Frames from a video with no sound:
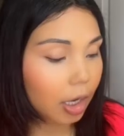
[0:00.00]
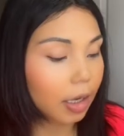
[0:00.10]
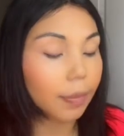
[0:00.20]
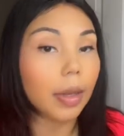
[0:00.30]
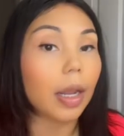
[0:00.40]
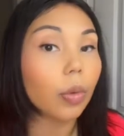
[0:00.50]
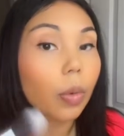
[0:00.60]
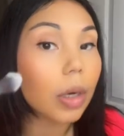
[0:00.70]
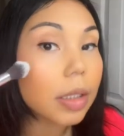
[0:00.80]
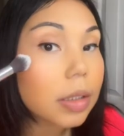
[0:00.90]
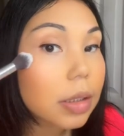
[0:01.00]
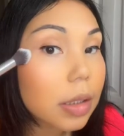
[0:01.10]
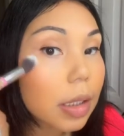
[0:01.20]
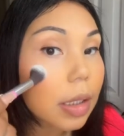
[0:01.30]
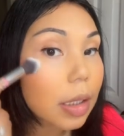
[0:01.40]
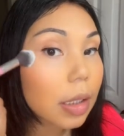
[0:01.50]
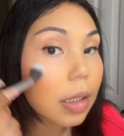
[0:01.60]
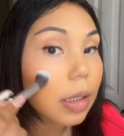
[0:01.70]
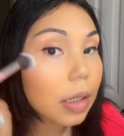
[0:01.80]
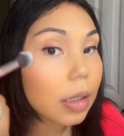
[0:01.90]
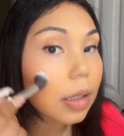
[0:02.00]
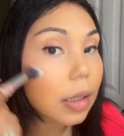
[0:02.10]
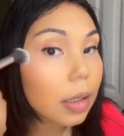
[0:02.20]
gonna be like, what the heck?